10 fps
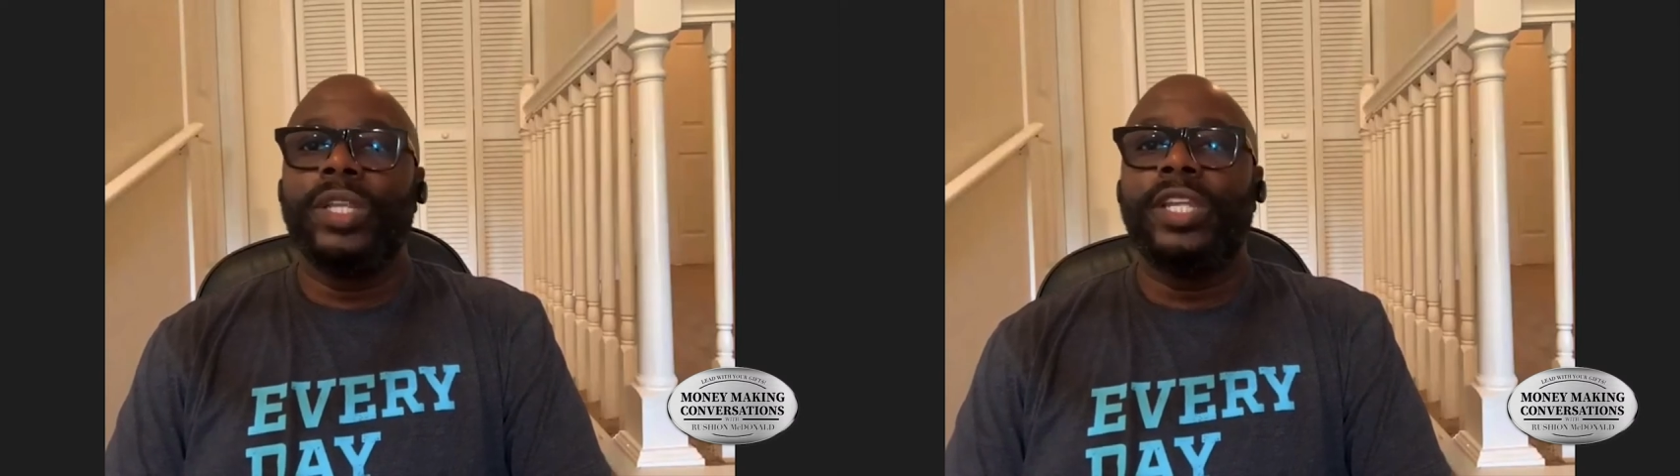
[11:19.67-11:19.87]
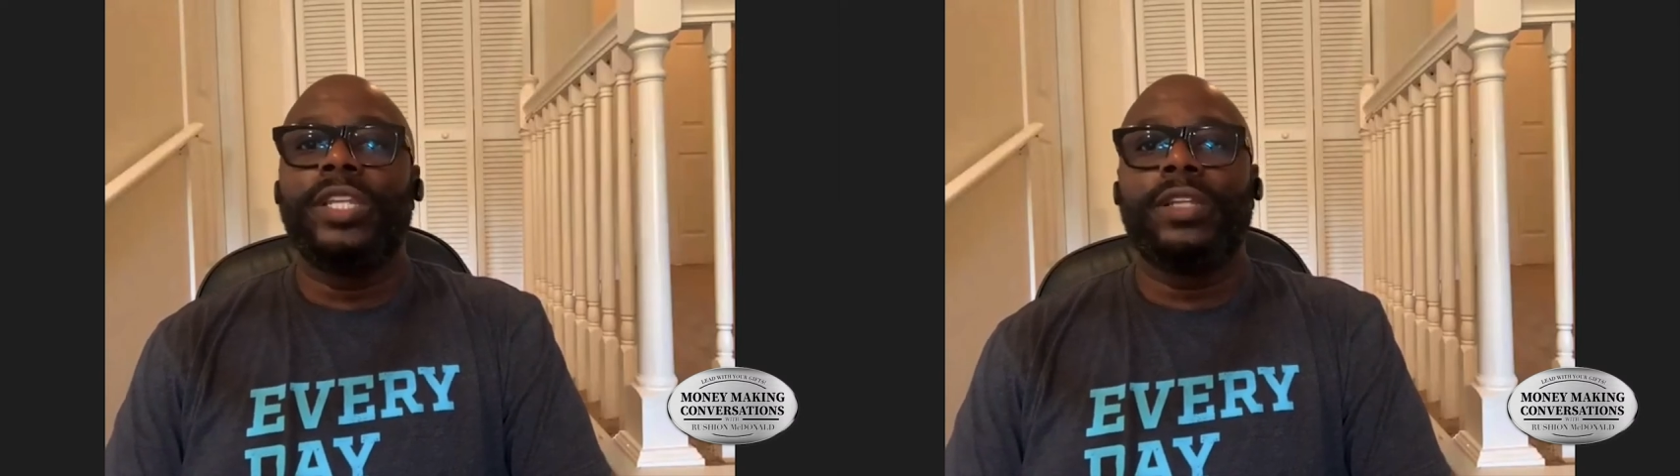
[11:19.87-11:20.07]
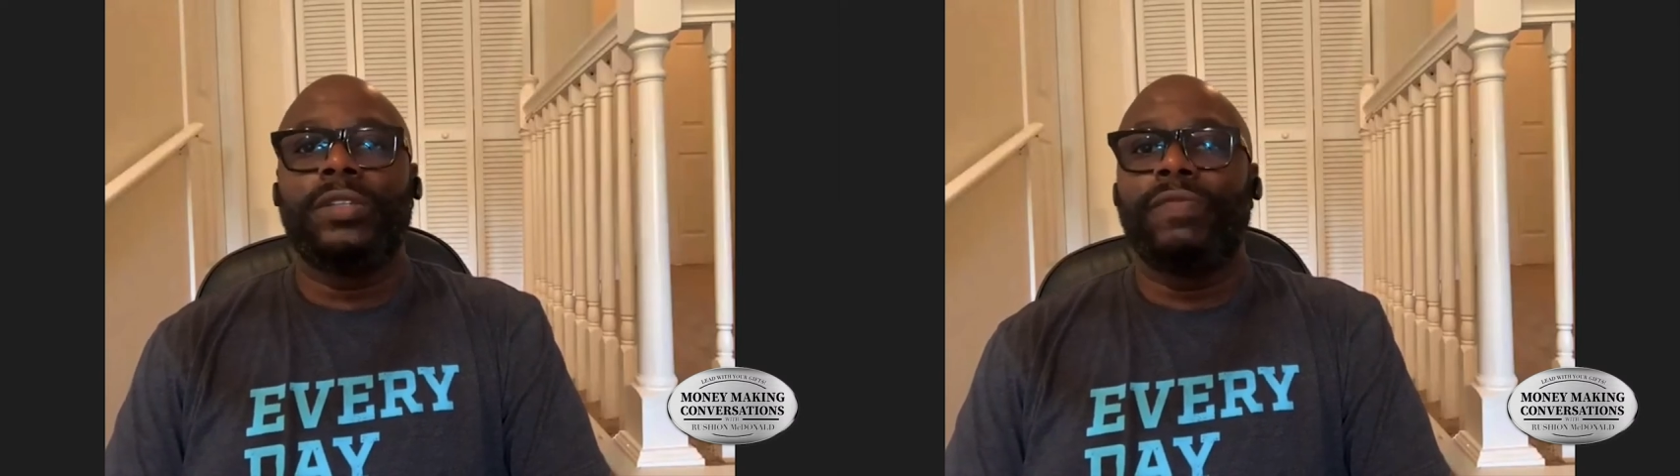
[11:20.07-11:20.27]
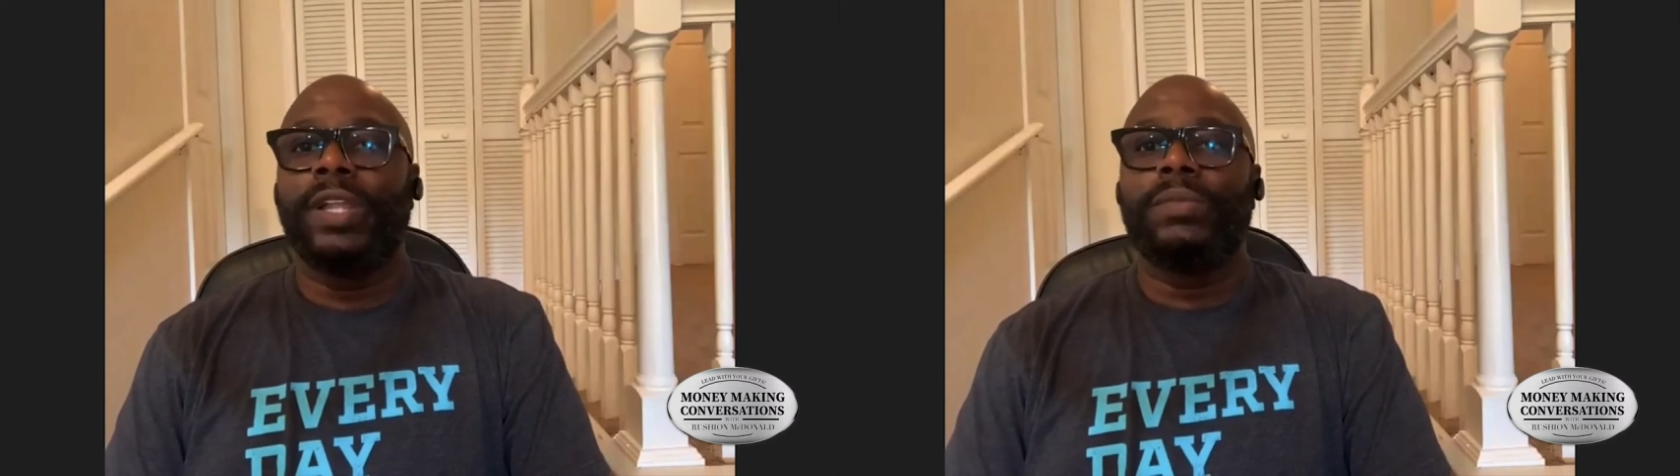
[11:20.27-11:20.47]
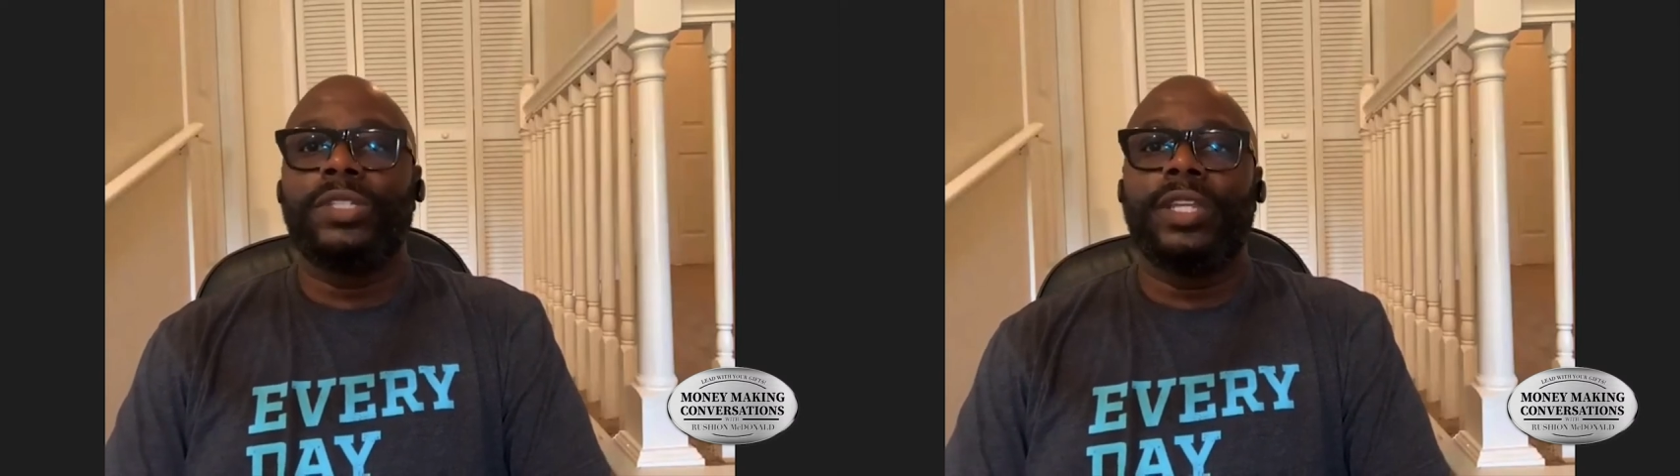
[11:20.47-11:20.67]
We need to
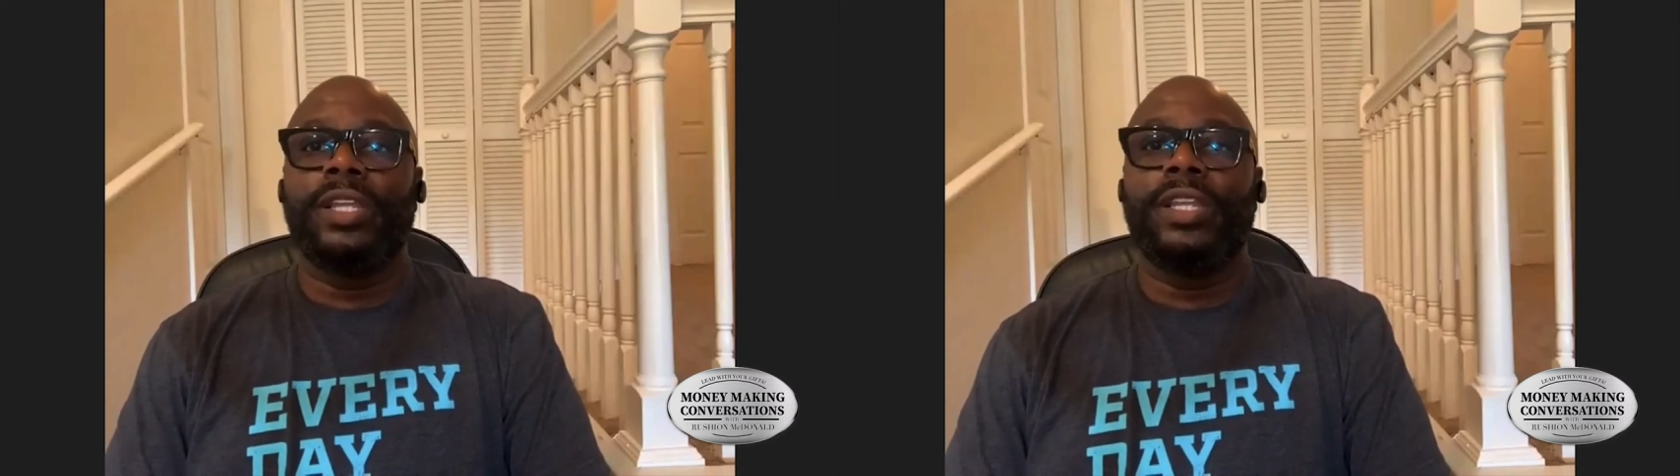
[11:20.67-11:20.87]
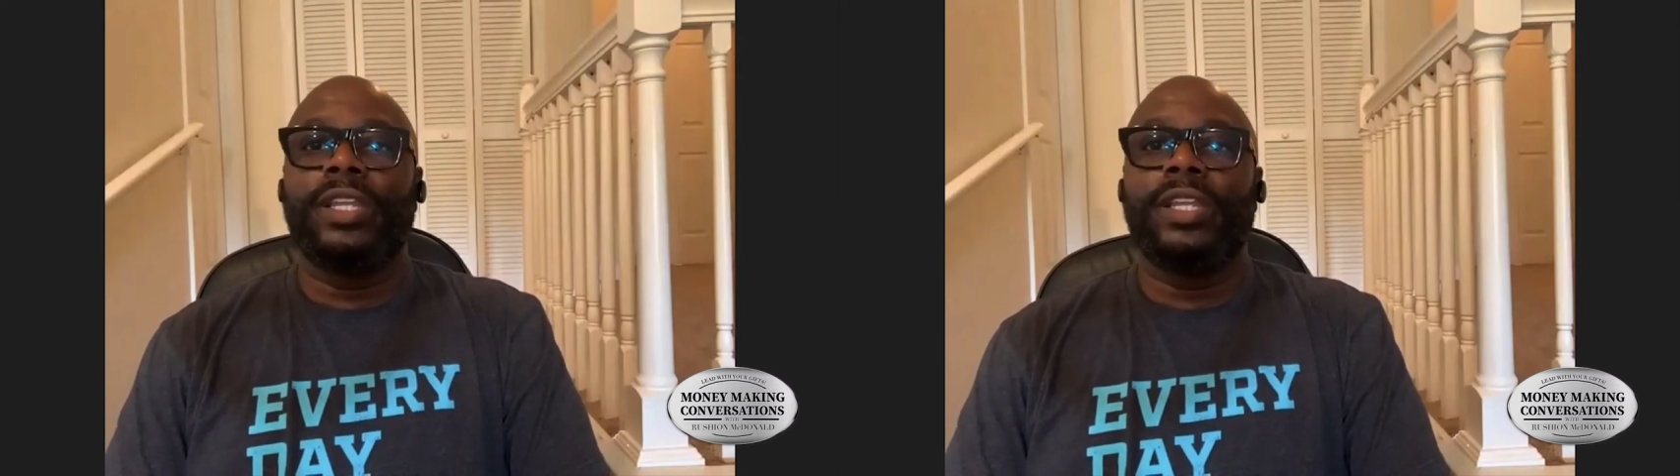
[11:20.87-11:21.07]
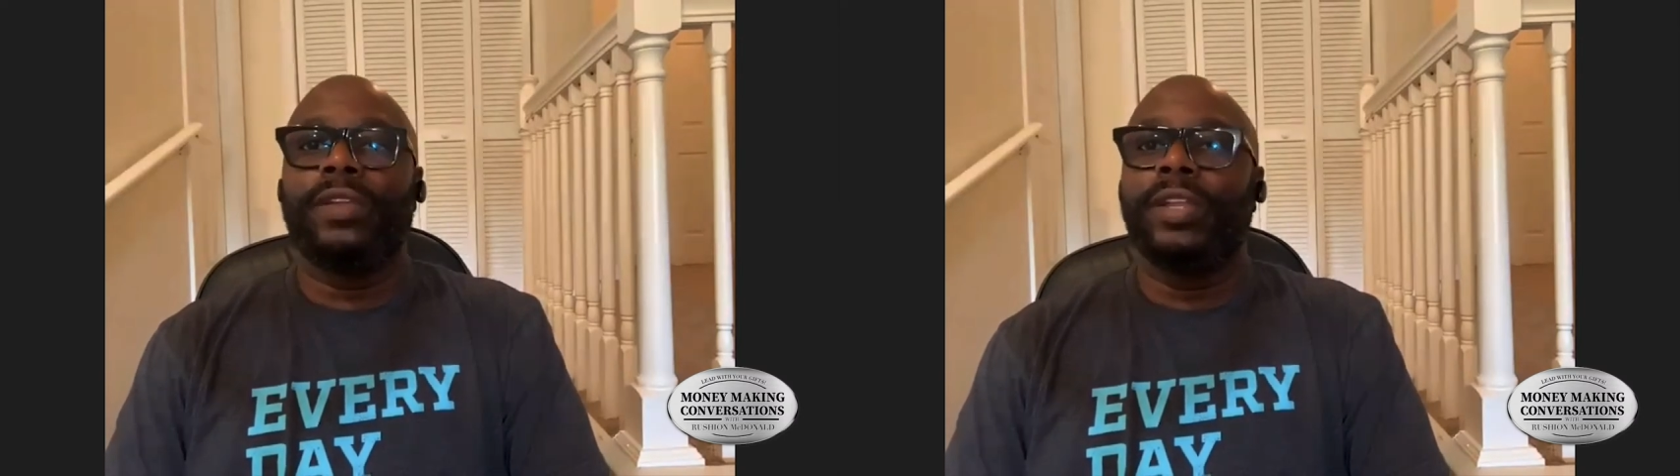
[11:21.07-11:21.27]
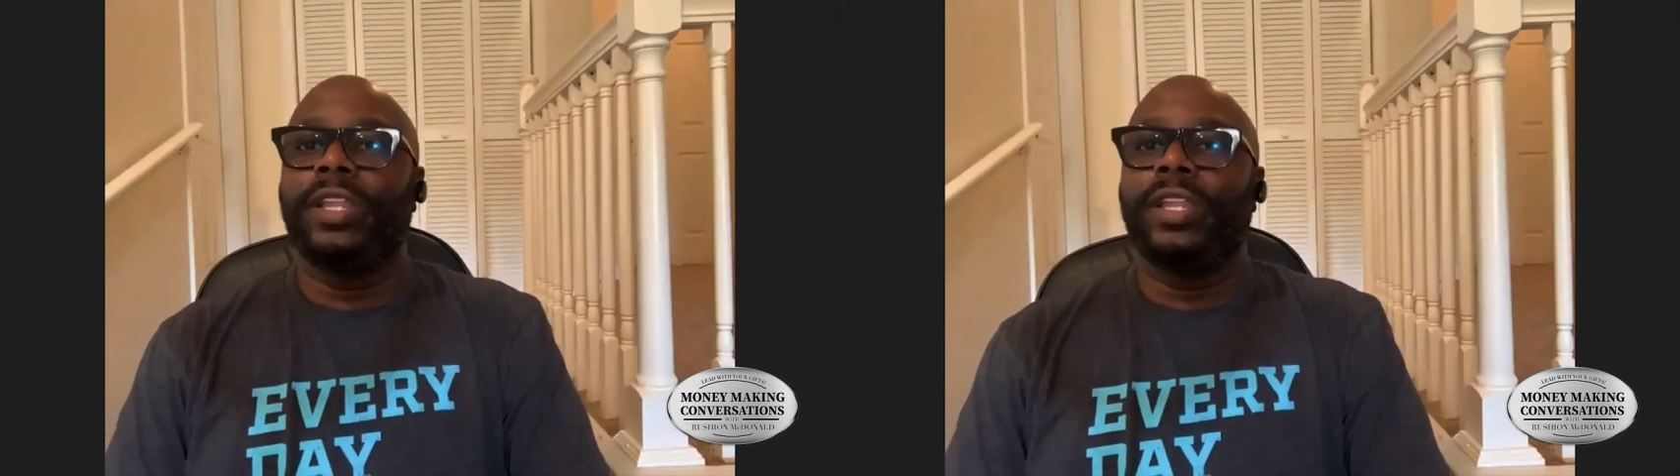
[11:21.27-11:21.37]
develop this thing together.